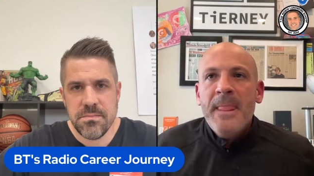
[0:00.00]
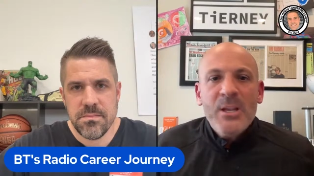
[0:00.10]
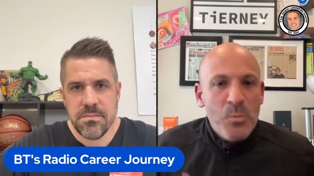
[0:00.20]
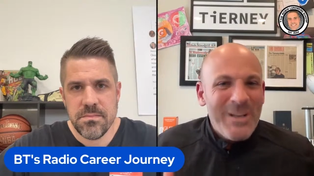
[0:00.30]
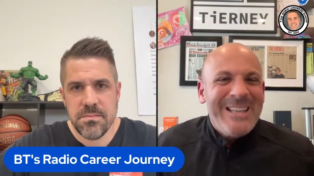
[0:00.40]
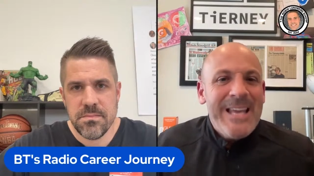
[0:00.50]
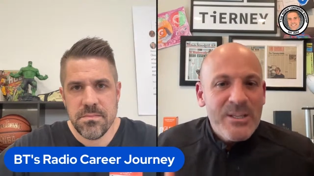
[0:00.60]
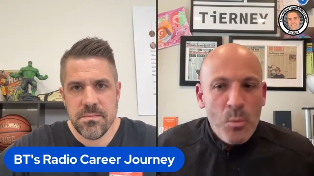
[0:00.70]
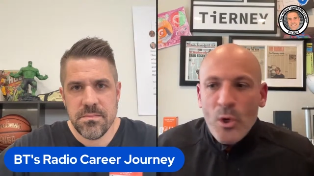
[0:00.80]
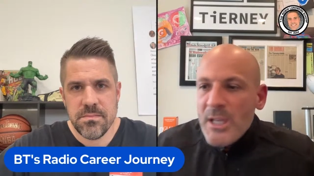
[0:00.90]
Speaker 1: is what
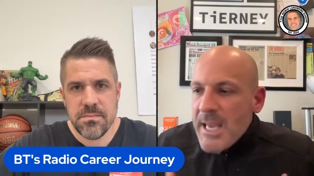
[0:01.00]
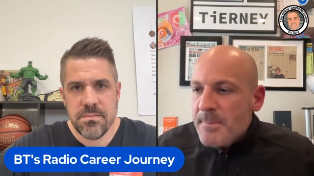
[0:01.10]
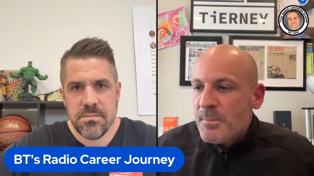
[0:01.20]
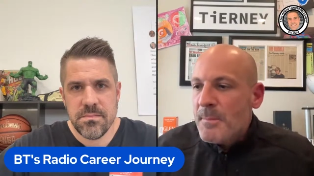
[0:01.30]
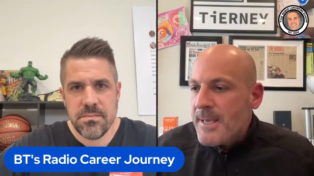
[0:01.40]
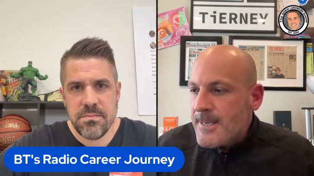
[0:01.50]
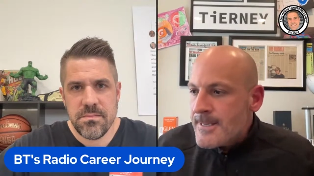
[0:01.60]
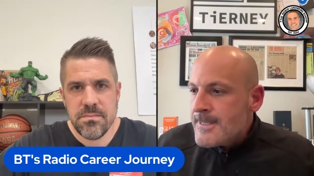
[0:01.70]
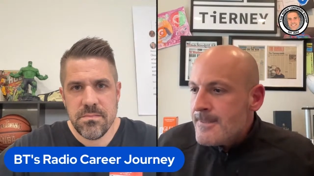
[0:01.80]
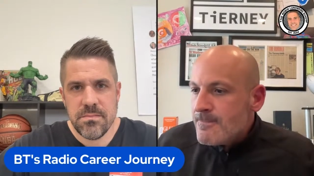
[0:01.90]
is what keeps me
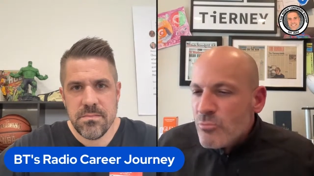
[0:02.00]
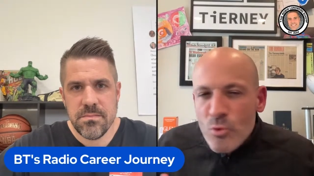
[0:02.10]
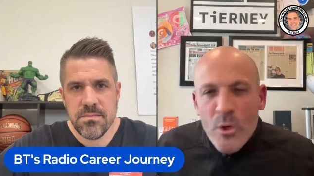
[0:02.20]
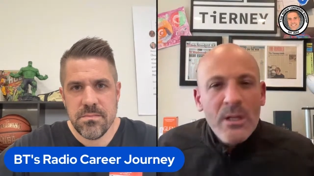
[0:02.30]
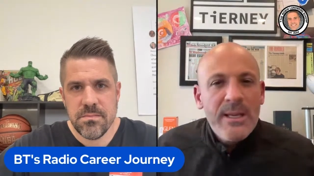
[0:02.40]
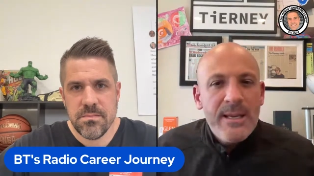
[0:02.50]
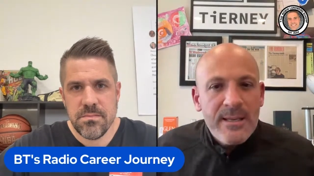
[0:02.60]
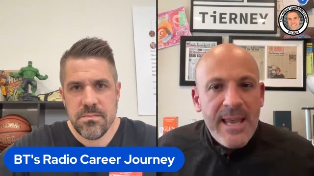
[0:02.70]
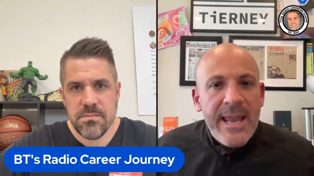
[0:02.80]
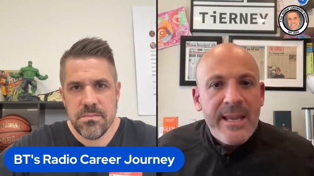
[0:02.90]
really
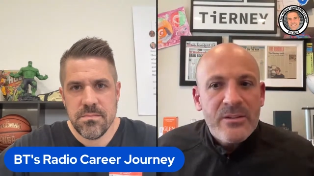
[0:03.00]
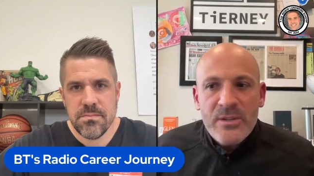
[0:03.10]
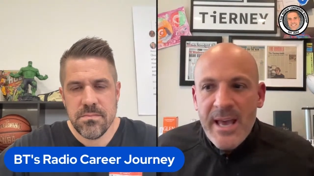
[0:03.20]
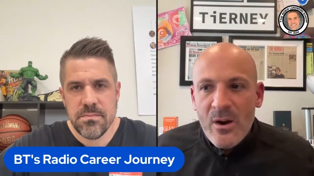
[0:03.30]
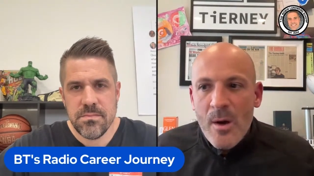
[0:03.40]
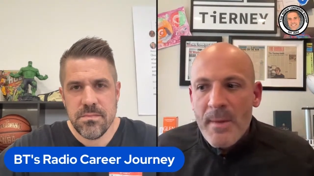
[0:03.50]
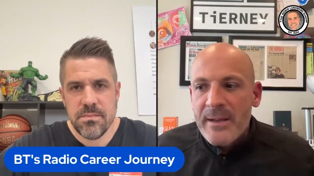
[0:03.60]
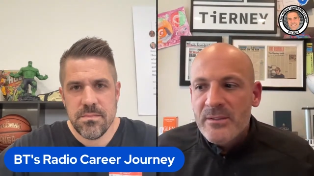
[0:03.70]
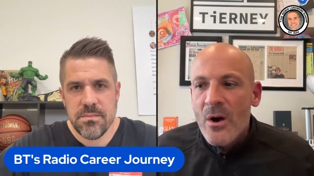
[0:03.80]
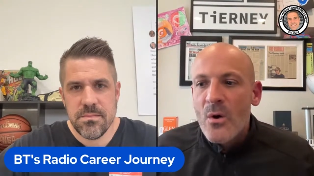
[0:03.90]
engaged and on my
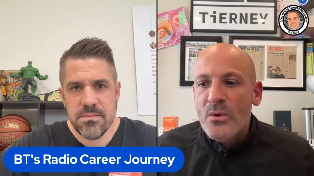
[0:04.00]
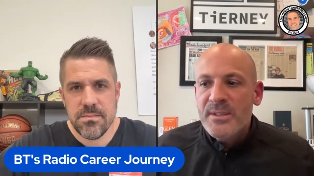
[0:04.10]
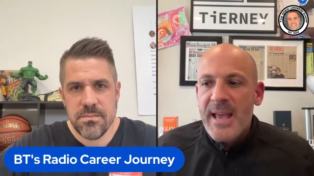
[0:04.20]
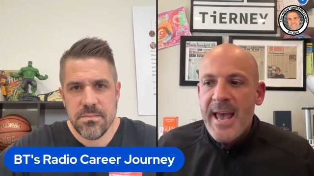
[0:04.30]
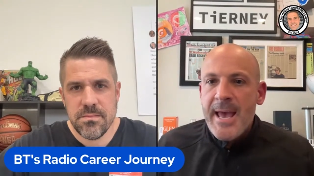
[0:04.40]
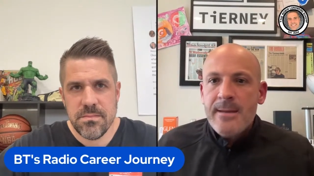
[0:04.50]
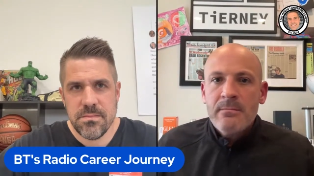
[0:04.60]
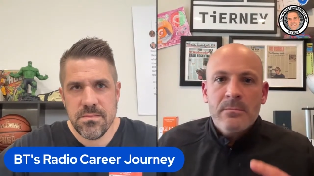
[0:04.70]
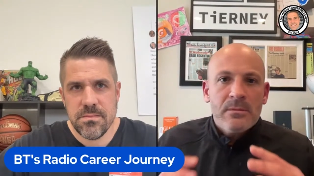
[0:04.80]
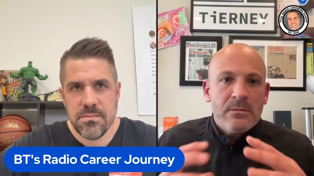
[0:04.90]
toes
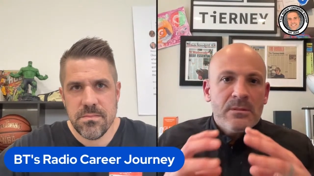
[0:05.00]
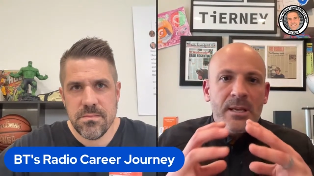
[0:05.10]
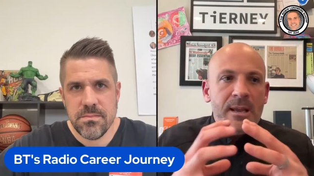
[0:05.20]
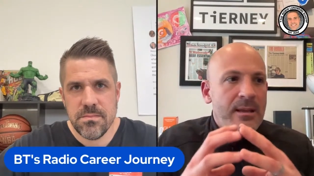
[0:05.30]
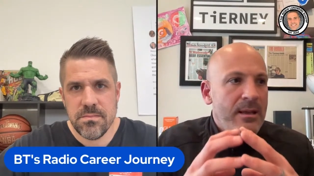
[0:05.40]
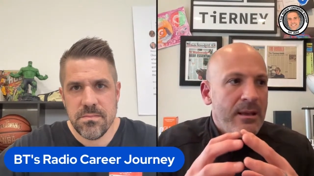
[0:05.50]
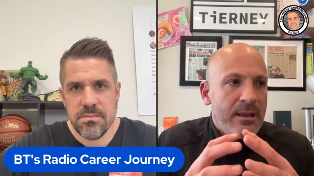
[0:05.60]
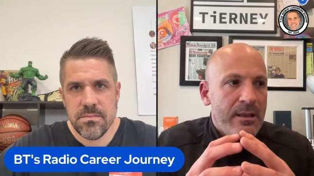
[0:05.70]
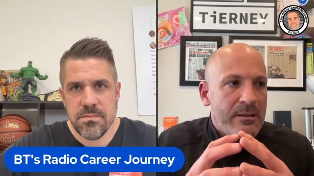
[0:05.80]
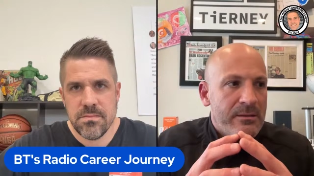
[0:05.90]
and tiki
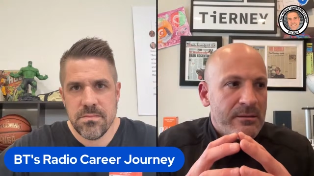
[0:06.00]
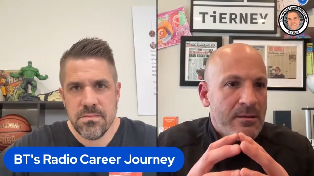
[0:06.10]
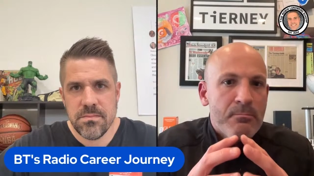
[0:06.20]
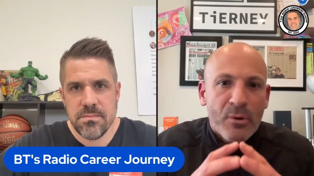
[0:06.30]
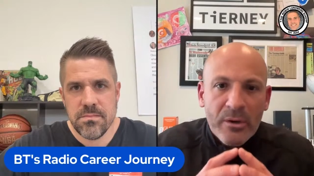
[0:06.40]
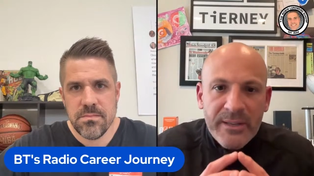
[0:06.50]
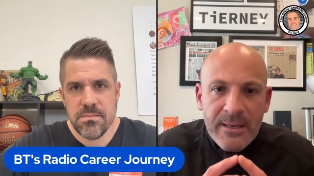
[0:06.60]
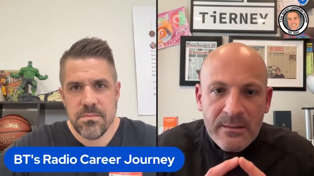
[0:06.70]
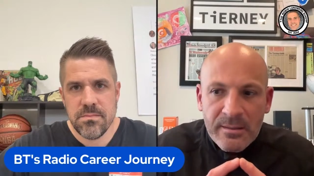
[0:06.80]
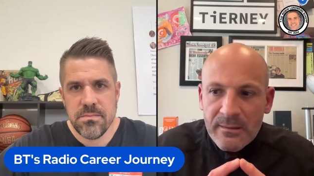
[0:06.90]
is
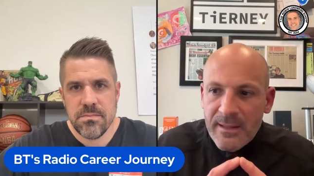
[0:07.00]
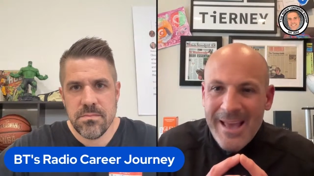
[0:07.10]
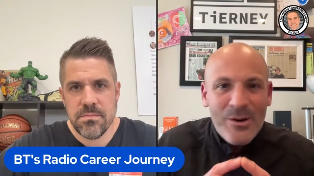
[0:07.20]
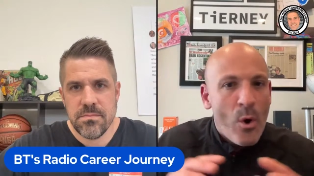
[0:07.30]
brilliant and